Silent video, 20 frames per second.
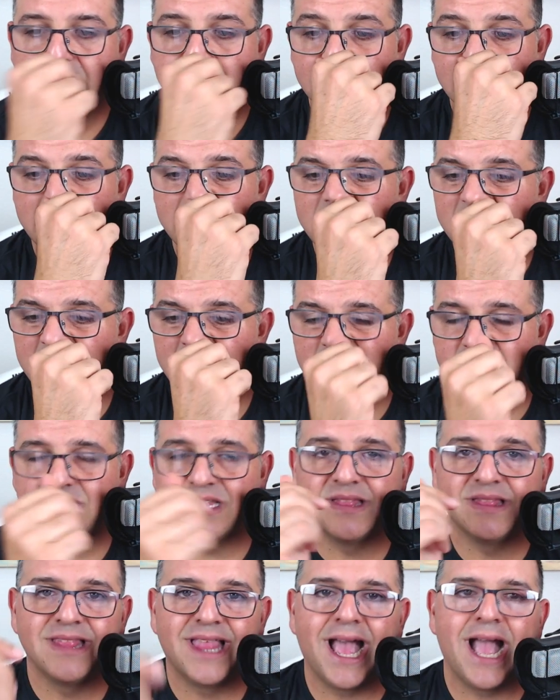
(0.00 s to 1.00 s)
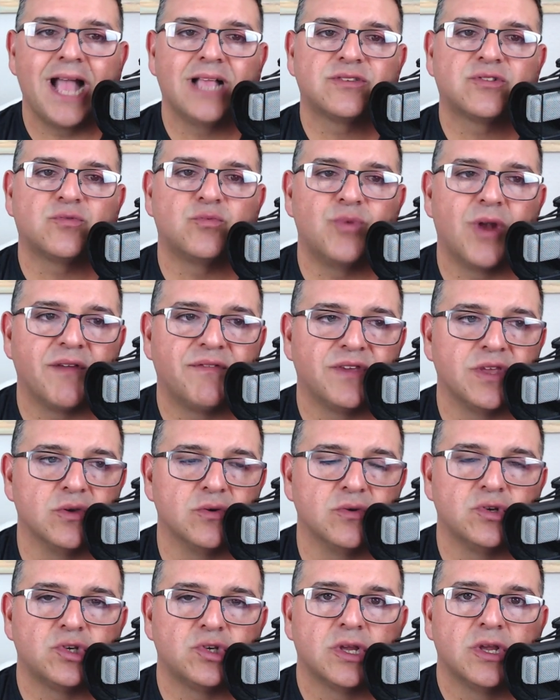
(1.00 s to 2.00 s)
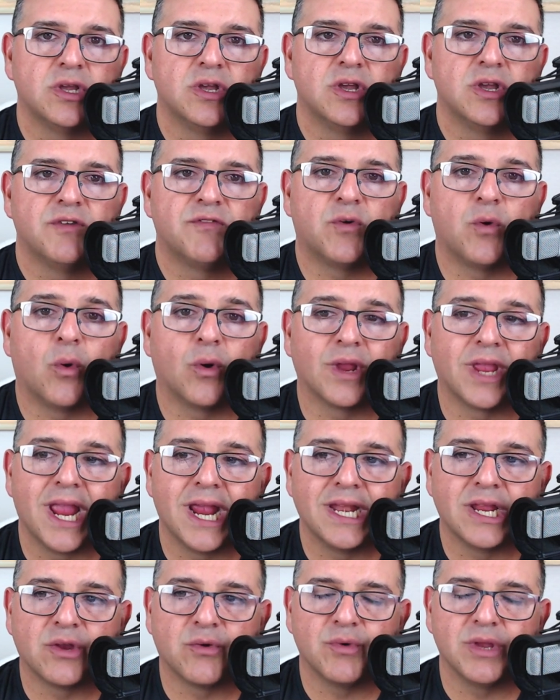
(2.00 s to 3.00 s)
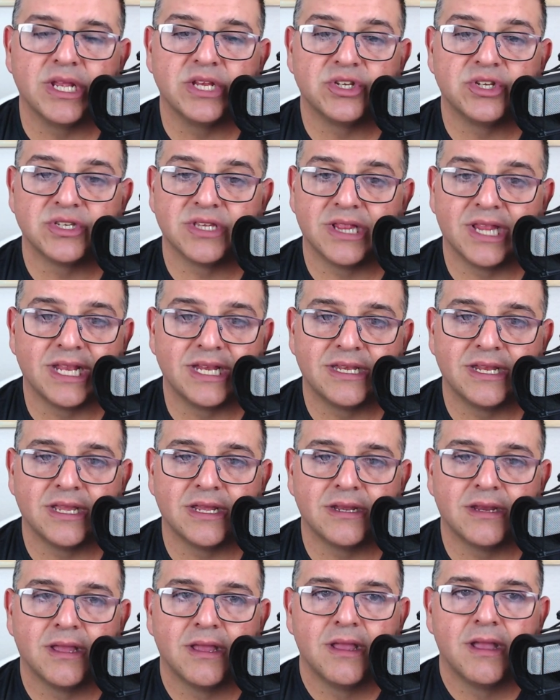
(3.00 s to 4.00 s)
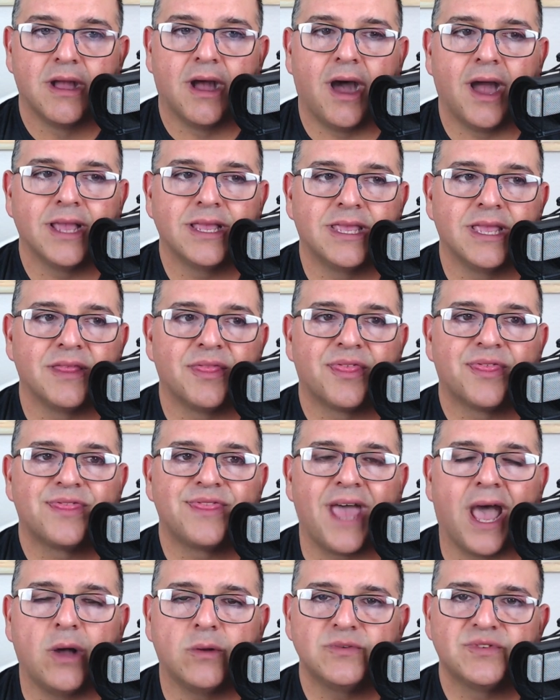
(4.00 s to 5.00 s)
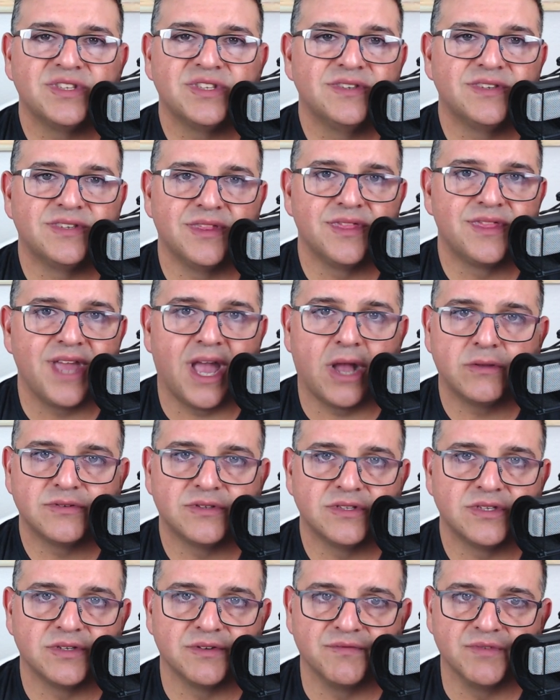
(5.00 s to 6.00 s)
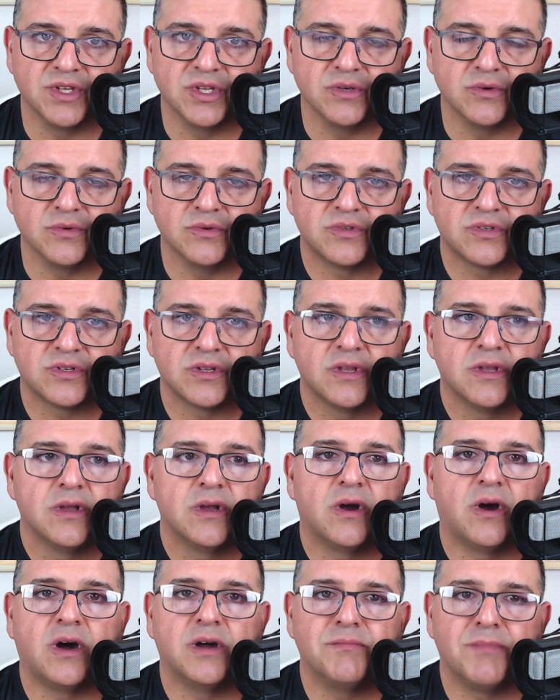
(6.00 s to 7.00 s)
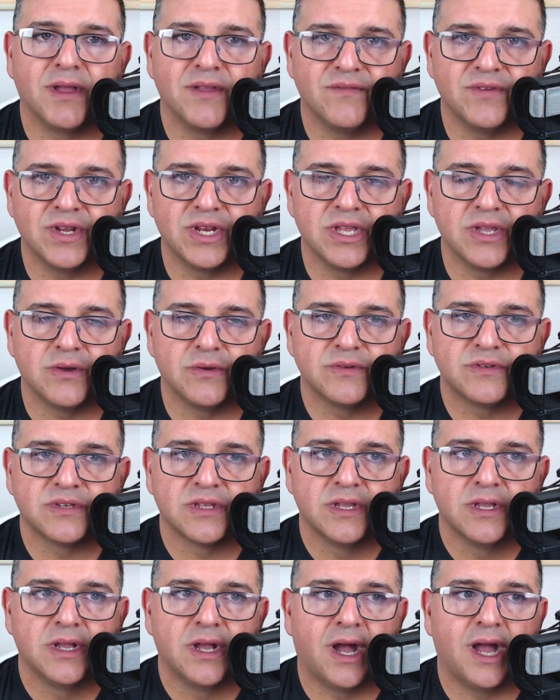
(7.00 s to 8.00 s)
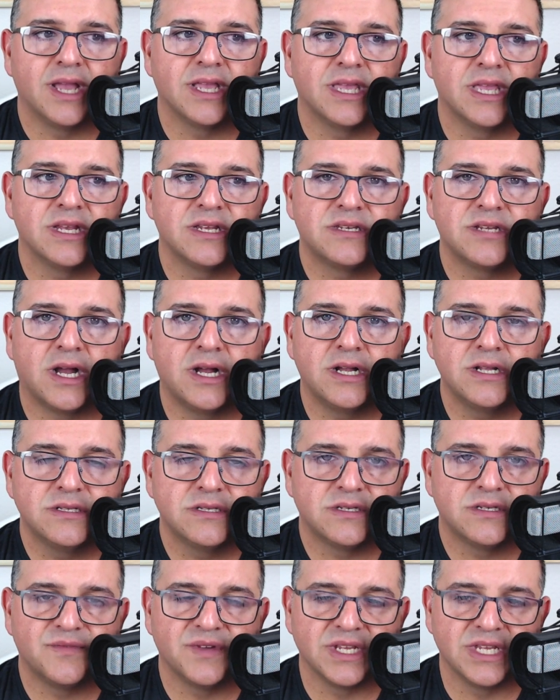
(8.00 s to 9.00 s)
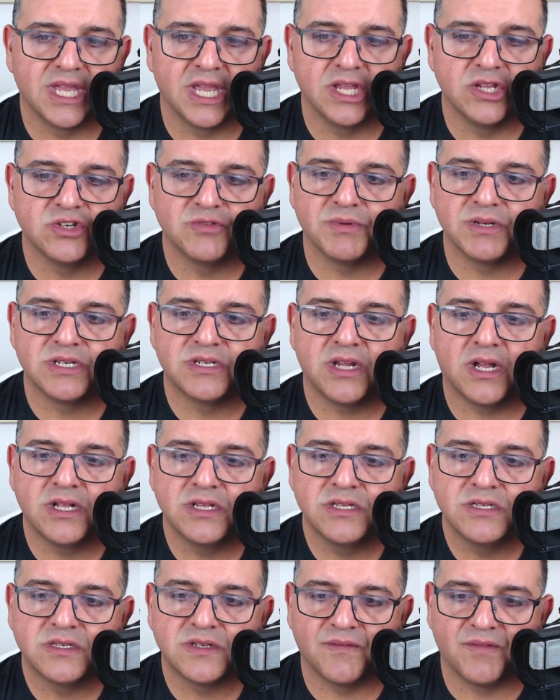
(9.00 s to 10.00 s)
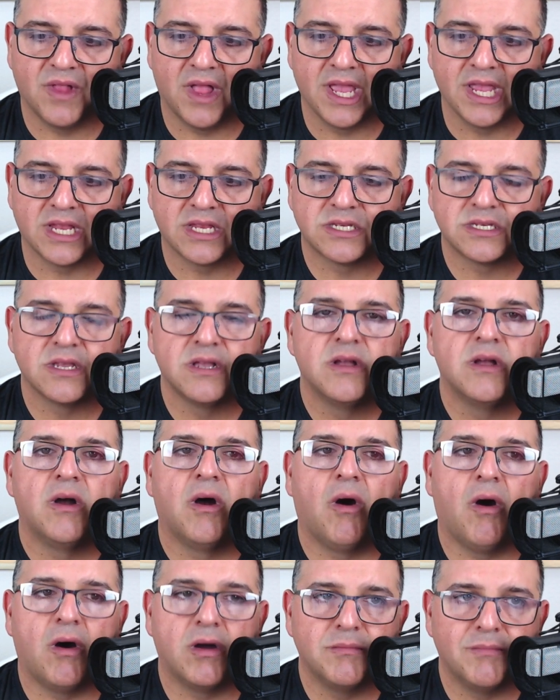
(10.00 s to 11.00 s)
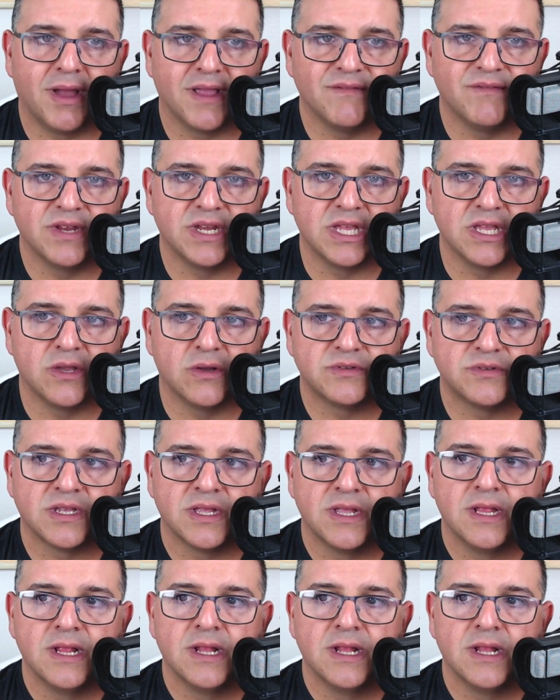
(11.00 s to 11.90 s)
This is the last refuge for organic reach is LinkedIn. I get thousands and thousands of views on my videos. I get tons of engagement, tons of likes on my videos